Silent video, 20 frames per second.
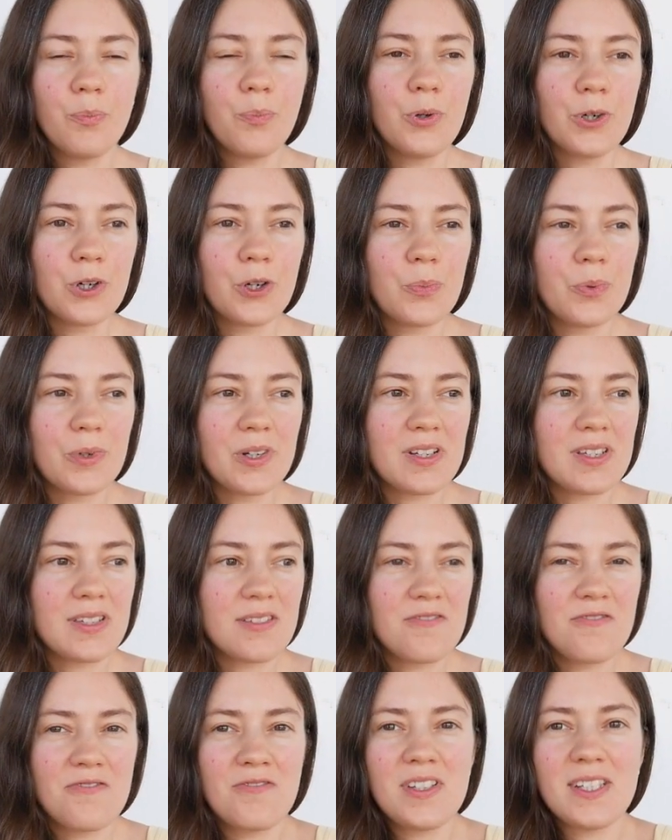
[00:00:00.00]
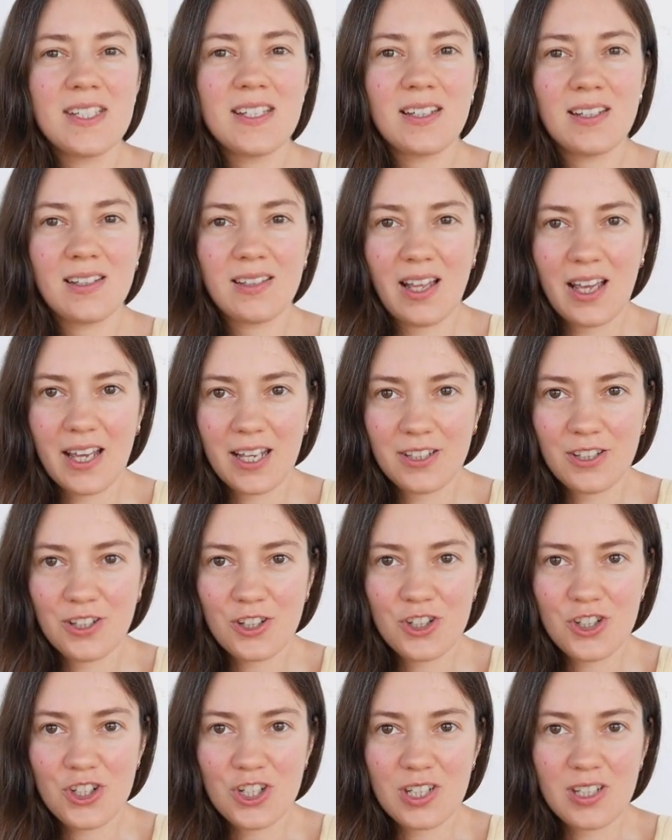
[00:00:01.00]
purpose, physical
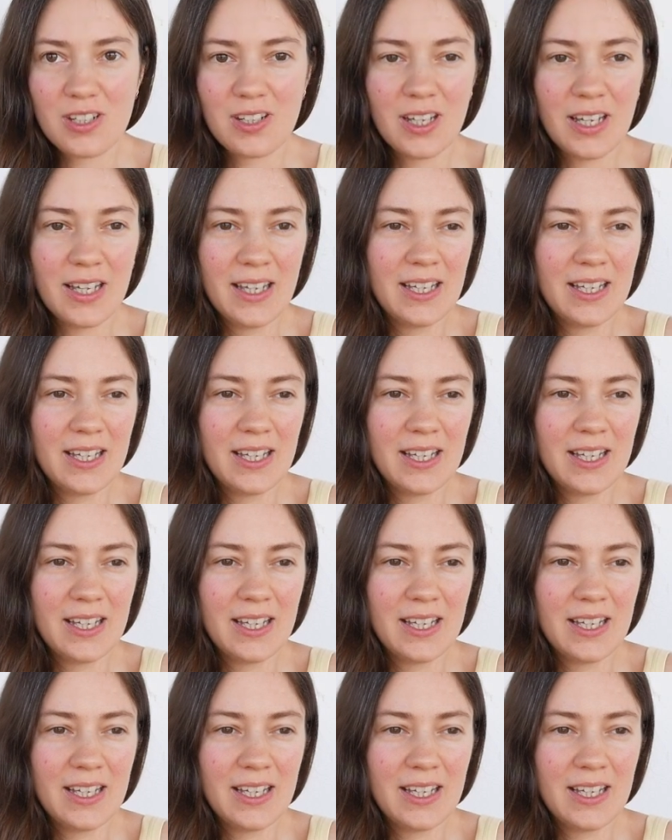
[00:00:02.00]
energy,